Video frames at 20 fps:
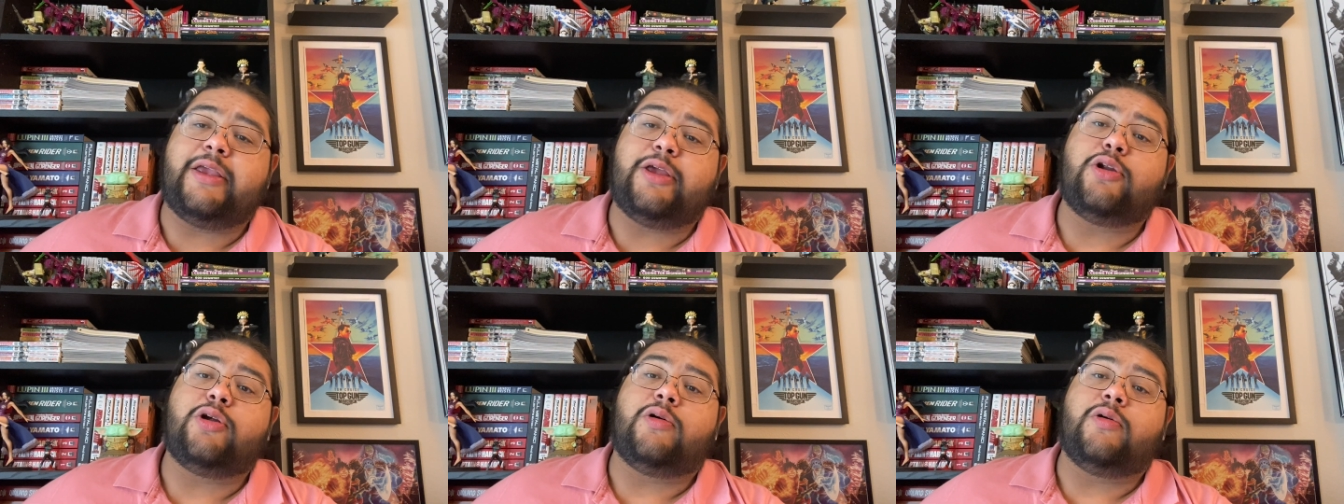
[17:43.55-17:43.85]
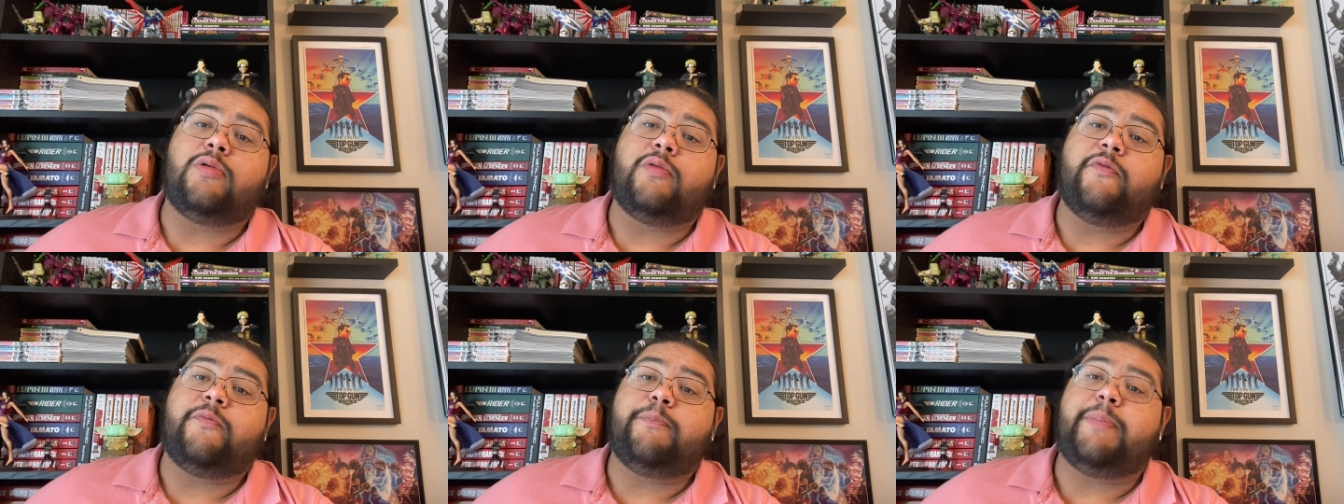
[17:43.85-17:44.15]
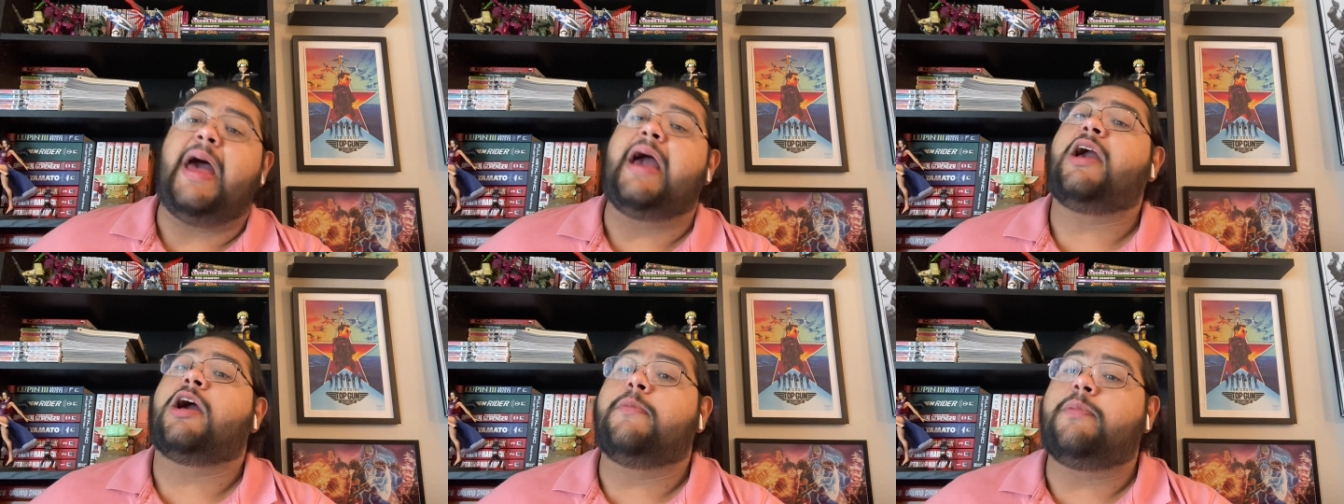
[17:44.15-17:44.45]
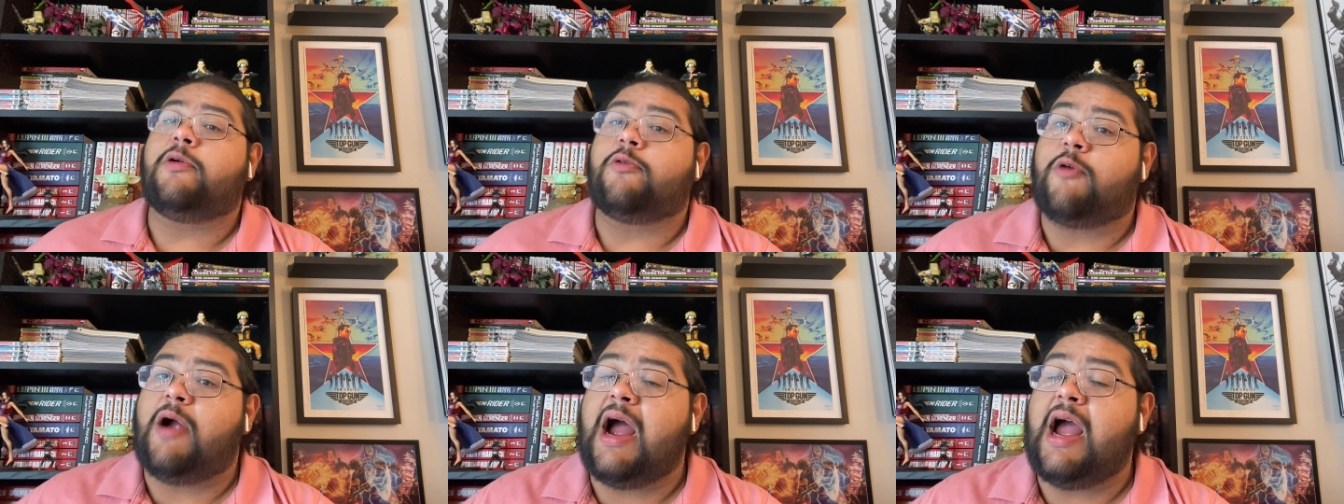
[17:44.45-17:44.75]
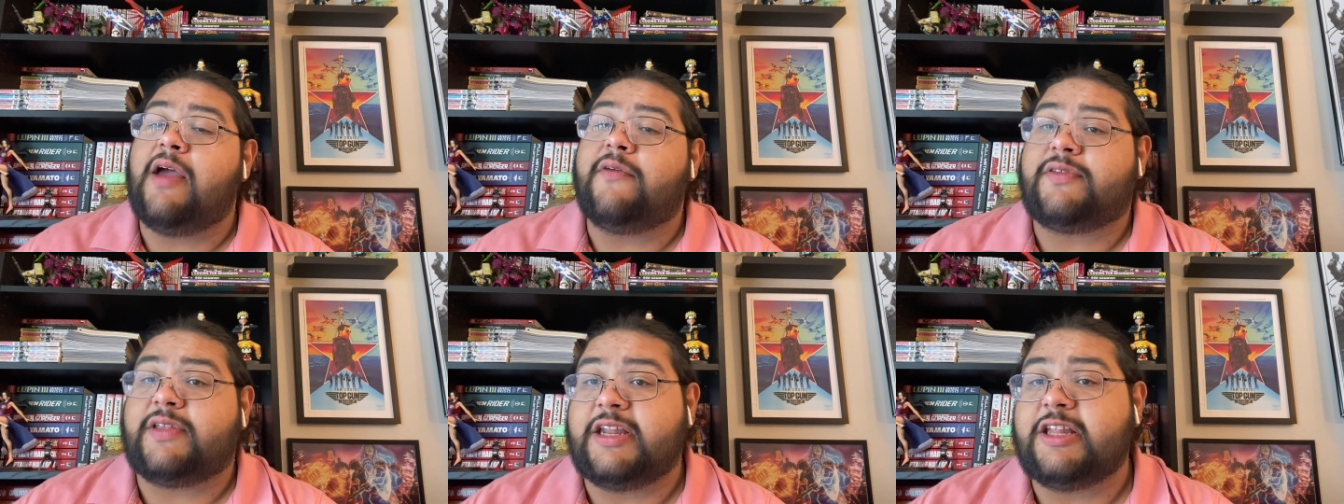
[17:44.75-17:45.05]
you know, backup
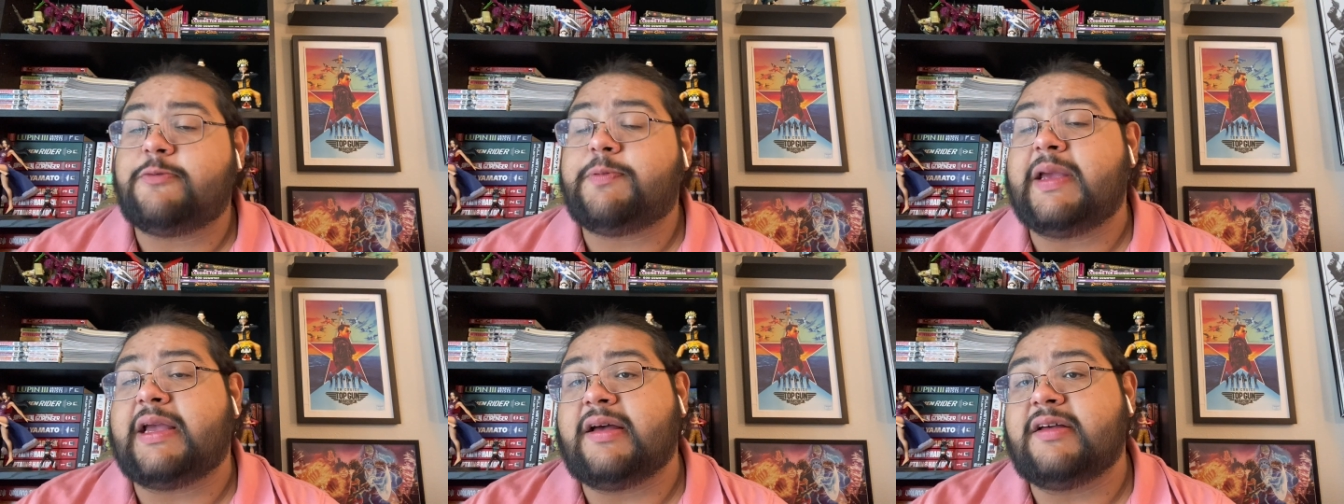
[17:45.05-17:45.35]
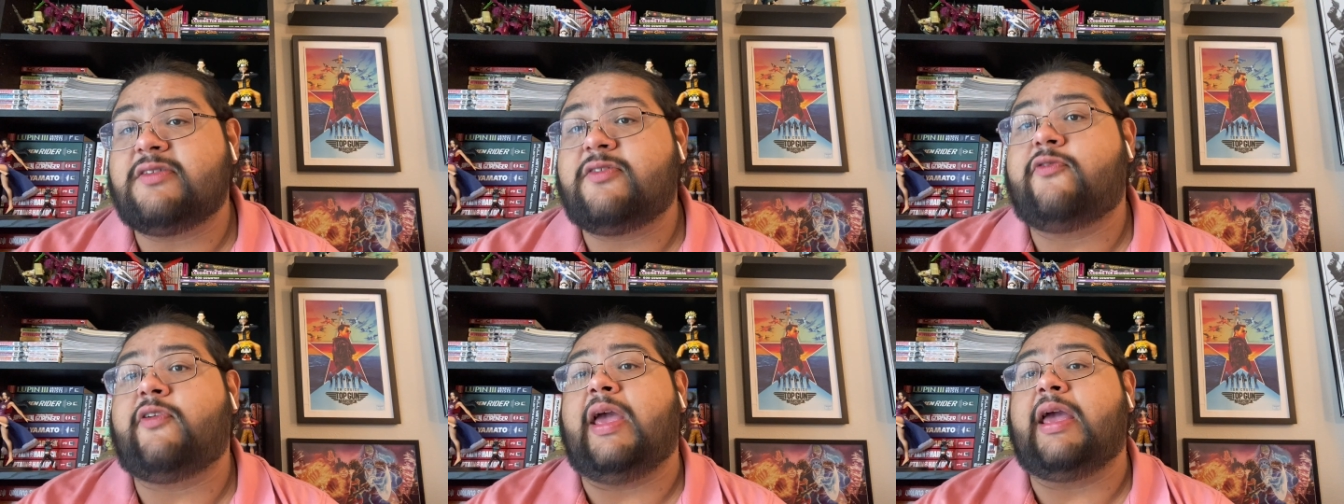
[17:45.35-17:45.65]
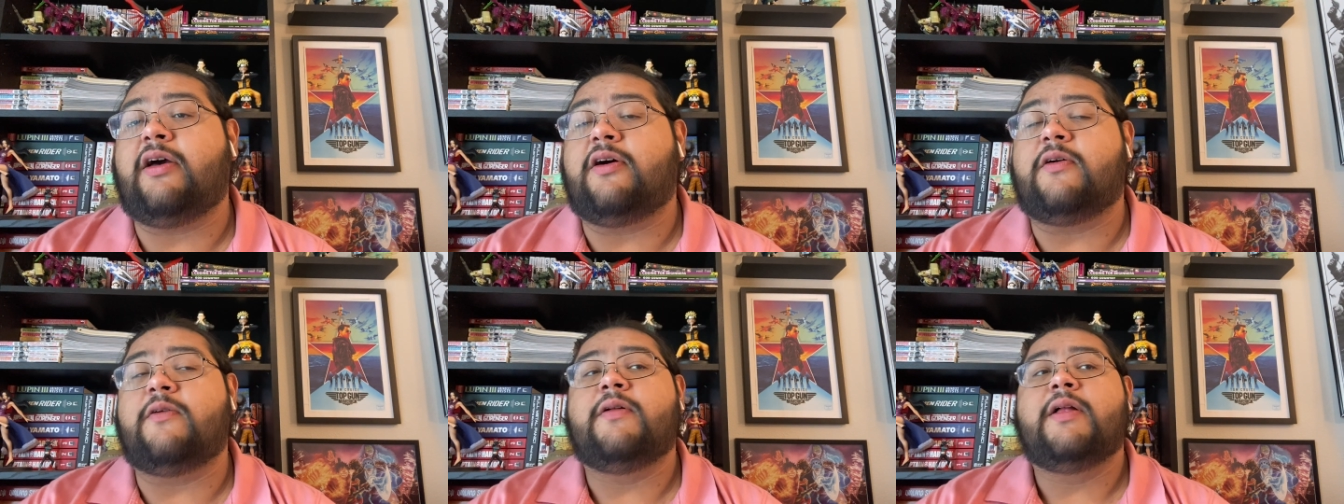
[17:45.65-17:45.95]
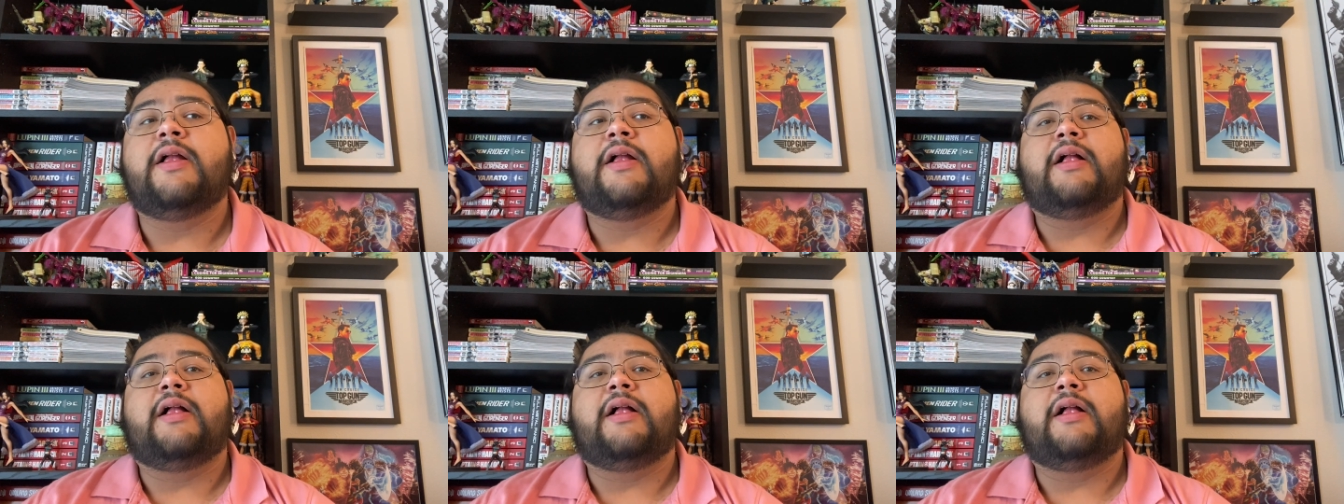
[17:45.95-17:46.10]
arrives, and it's because Faile,